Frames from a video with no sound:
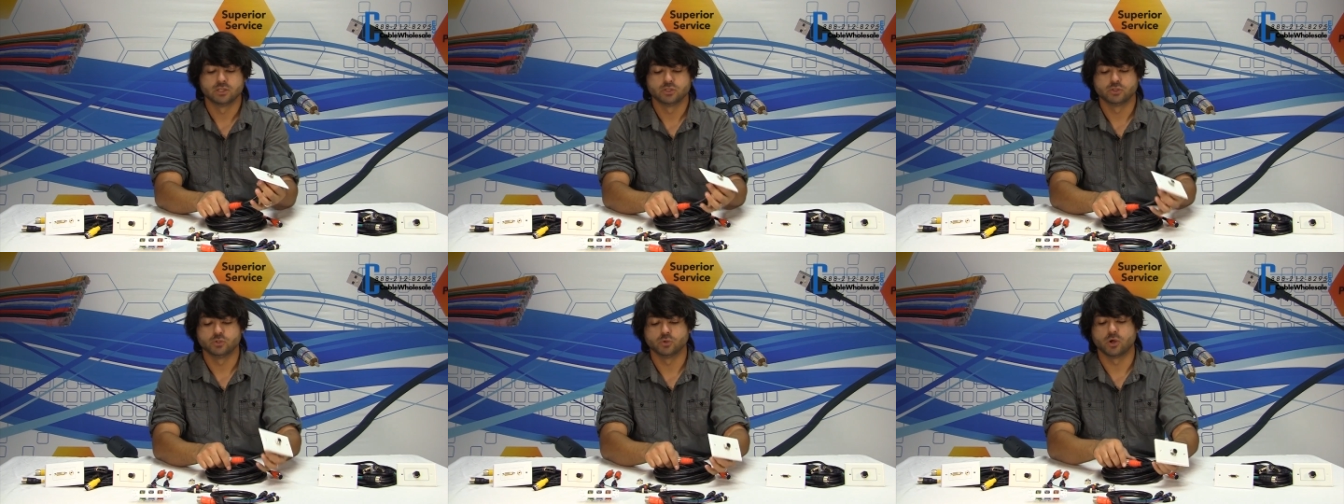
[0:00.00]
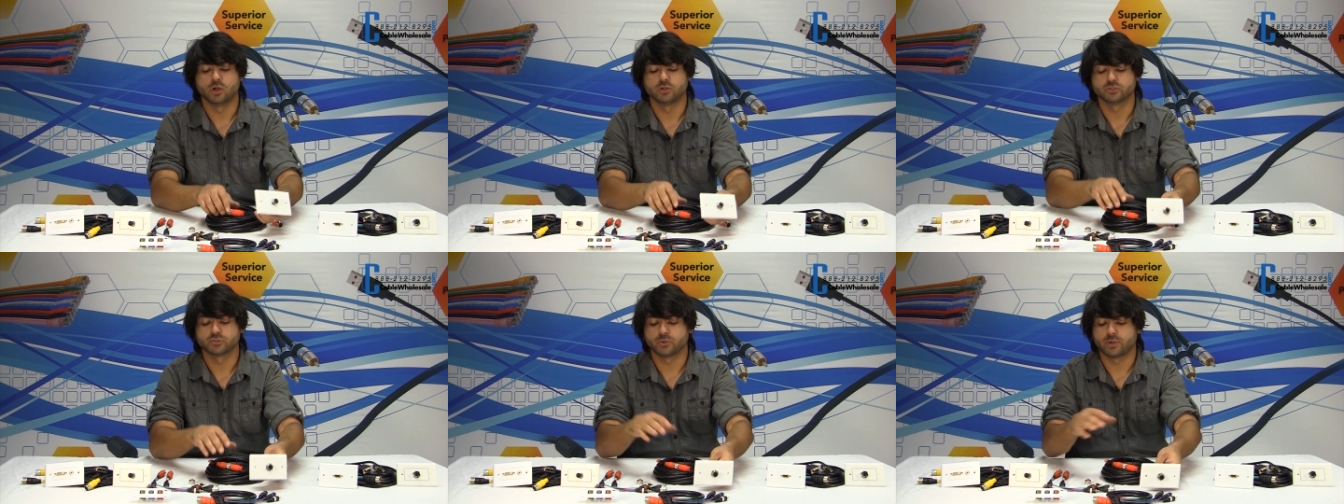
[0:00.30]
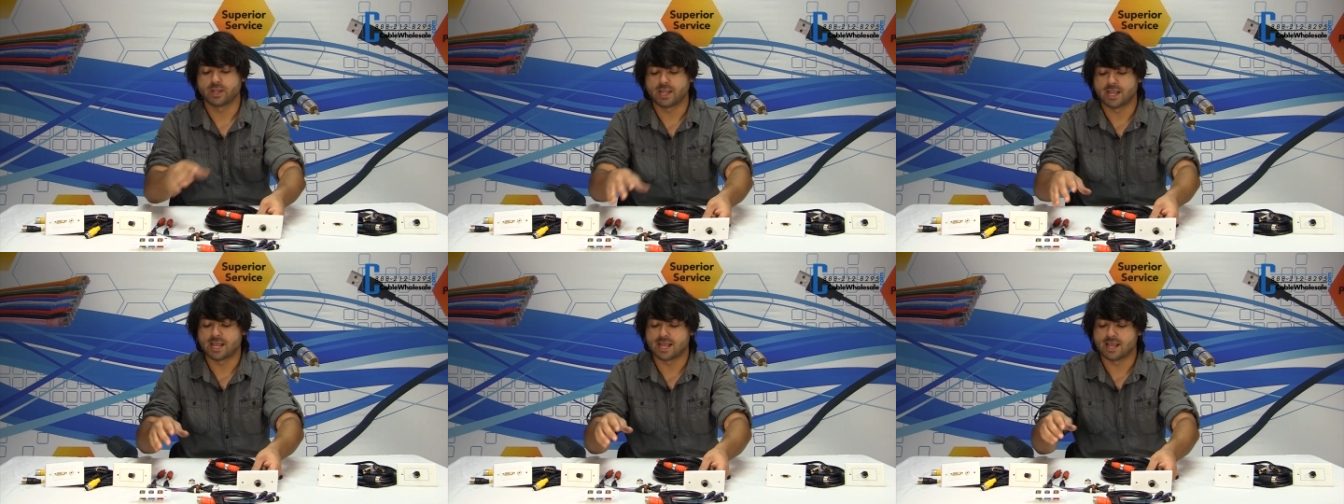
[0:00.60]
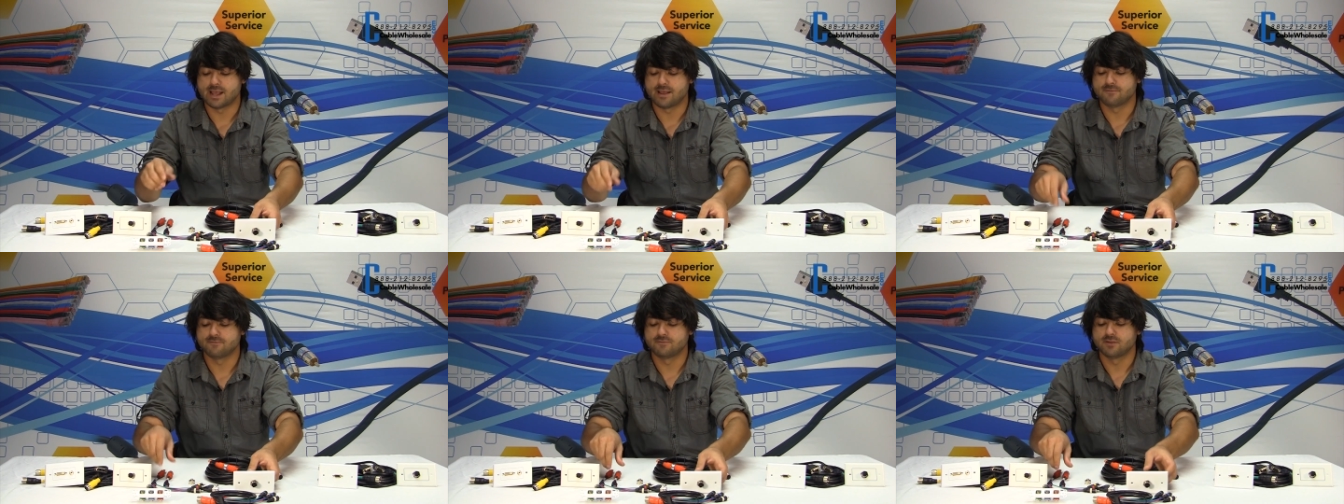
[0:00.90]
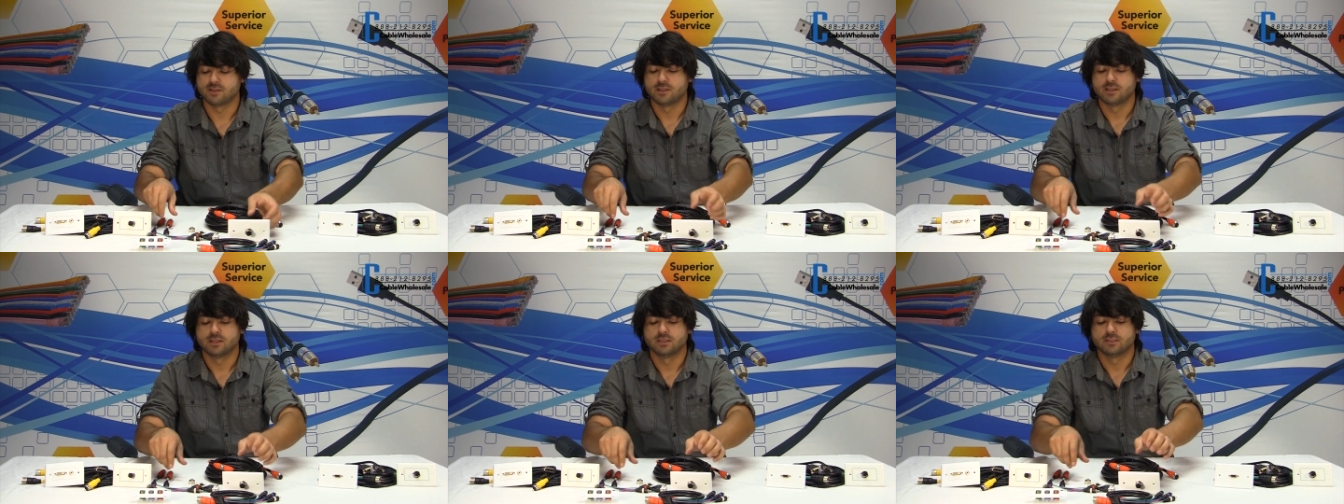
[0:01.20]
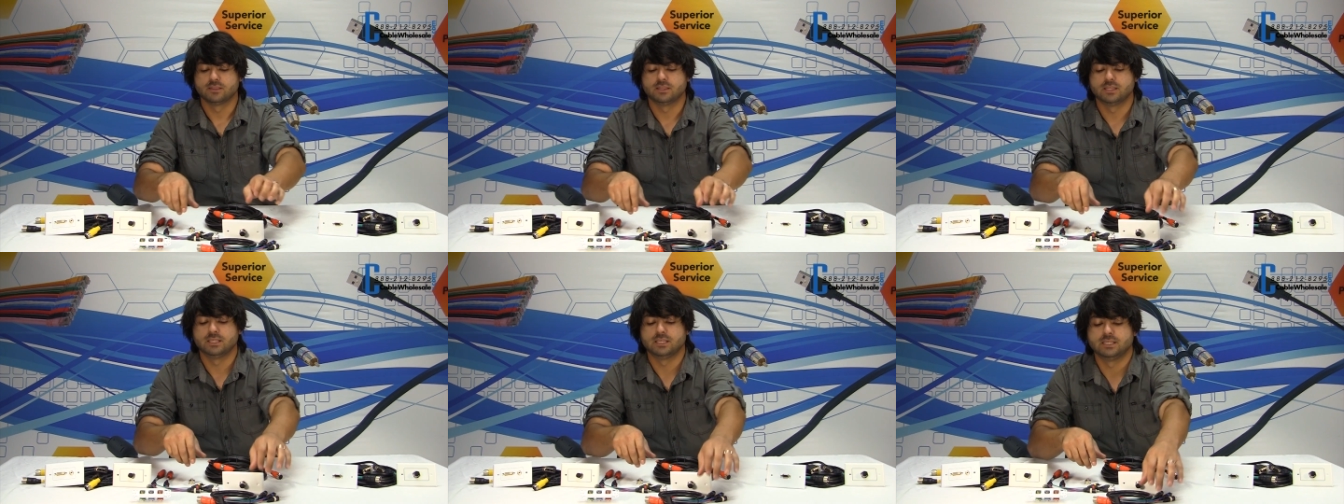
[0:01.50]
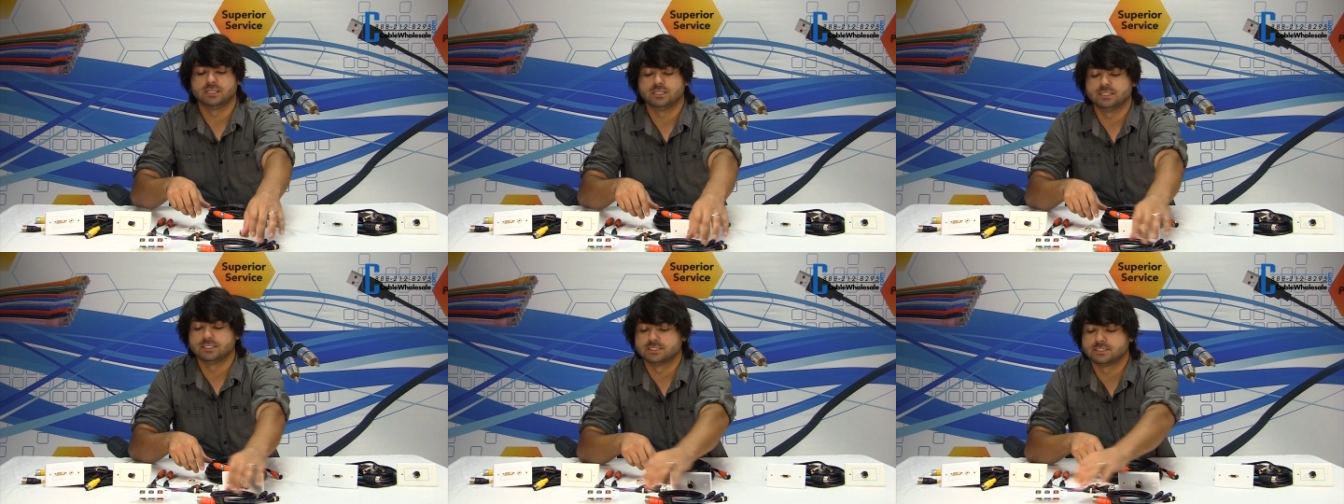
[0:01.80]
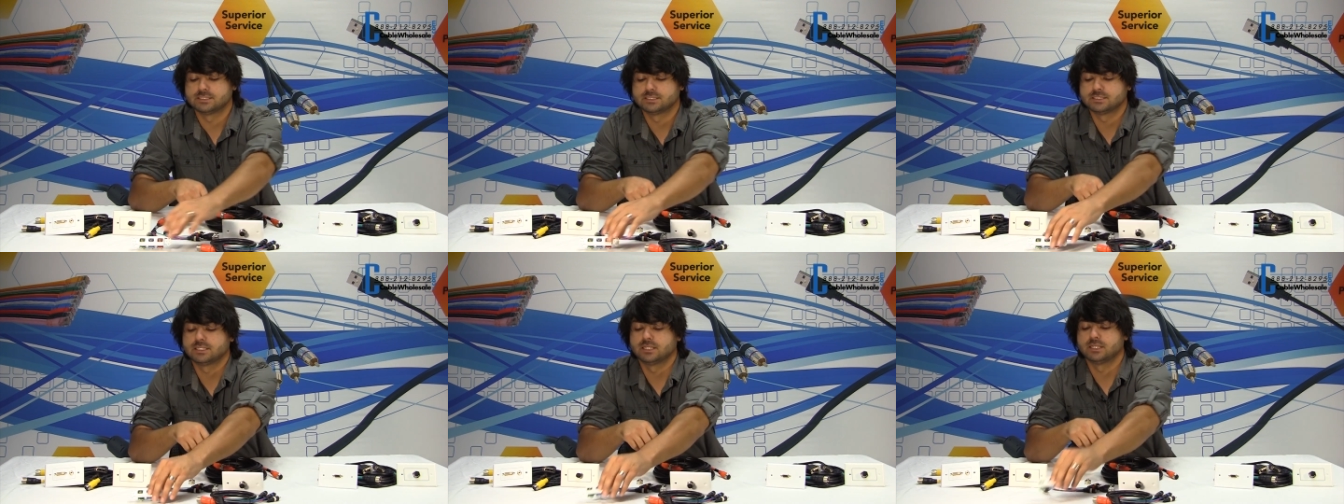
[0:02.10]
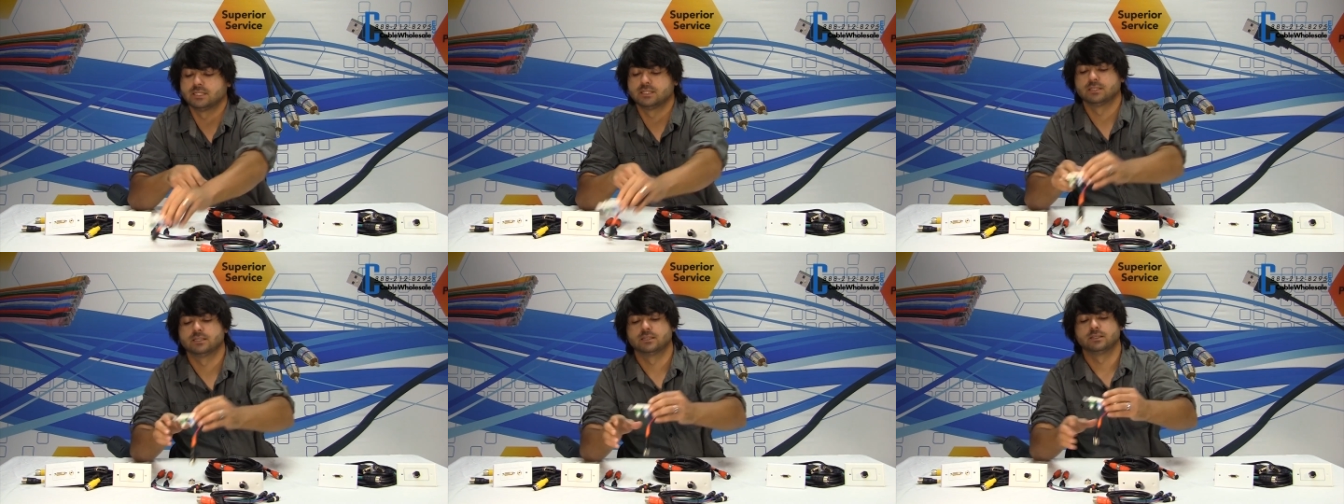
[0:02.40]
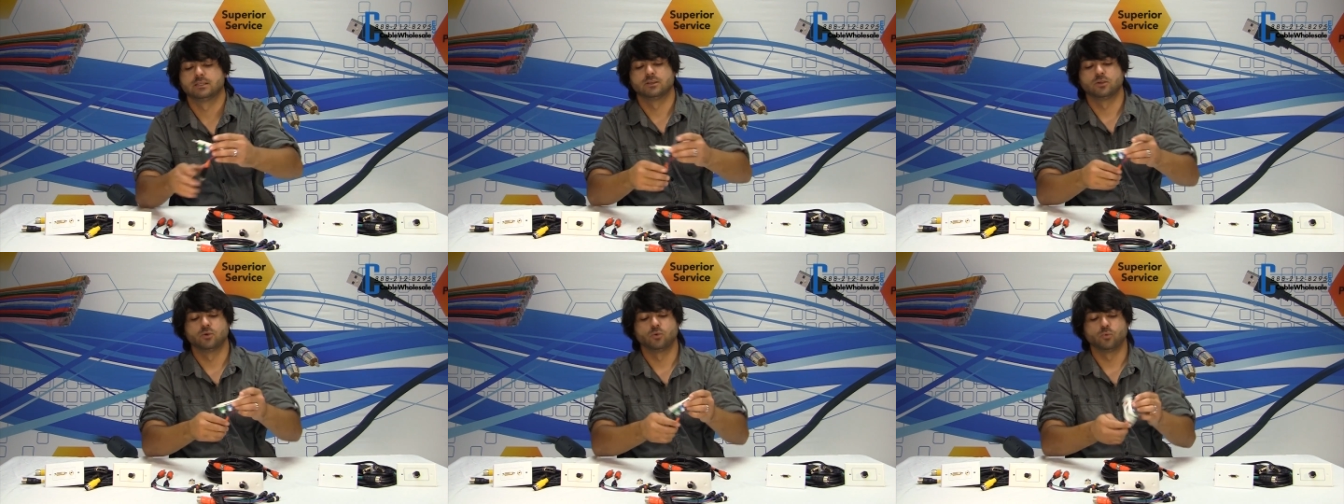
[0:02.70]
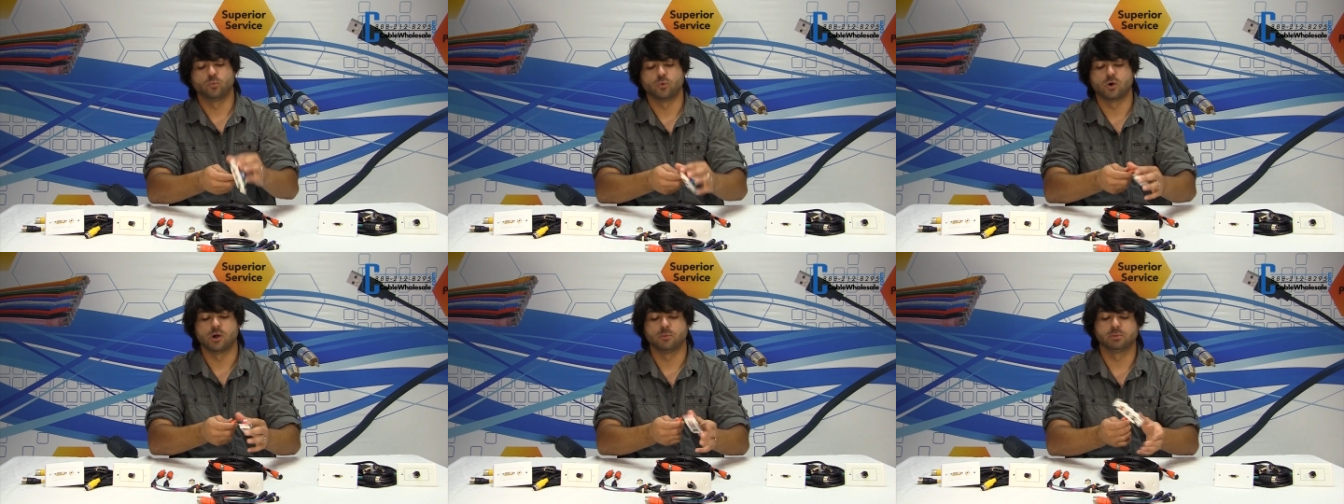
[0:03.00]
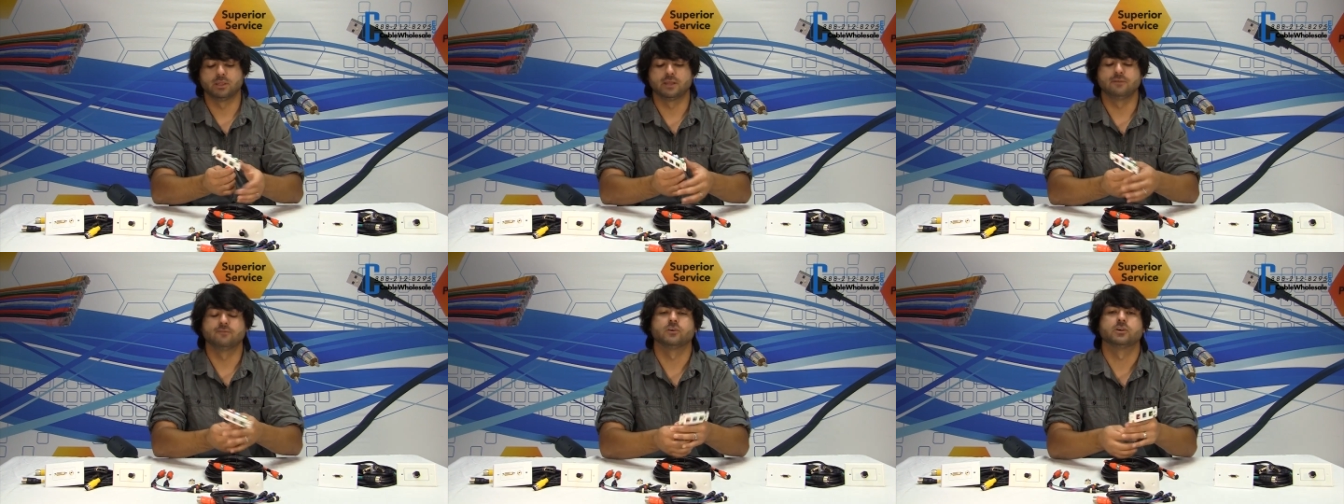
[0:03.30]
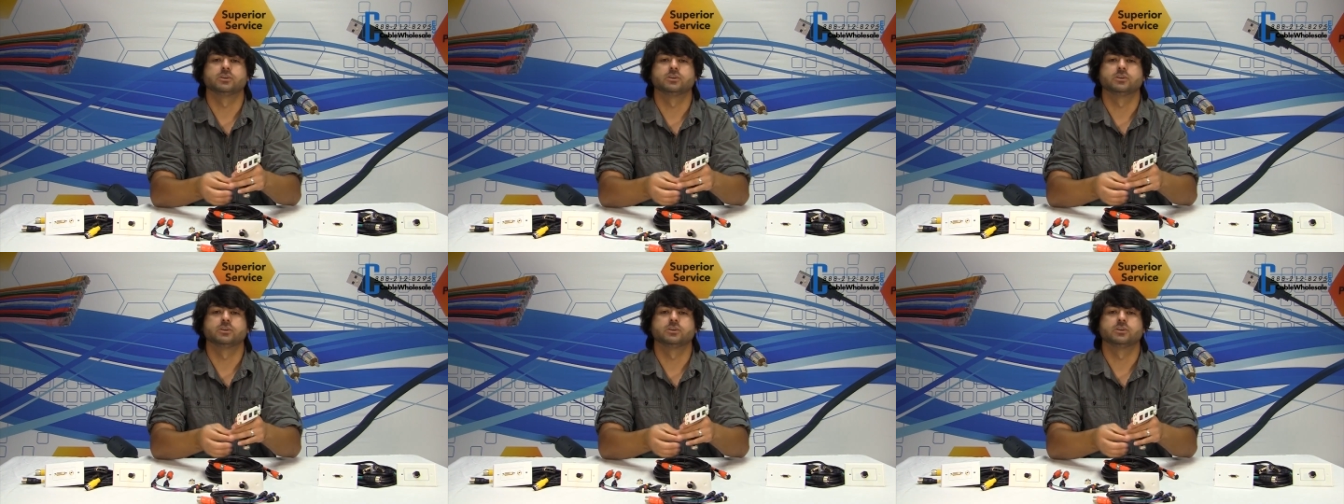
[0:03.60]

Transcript: You also have these wall plate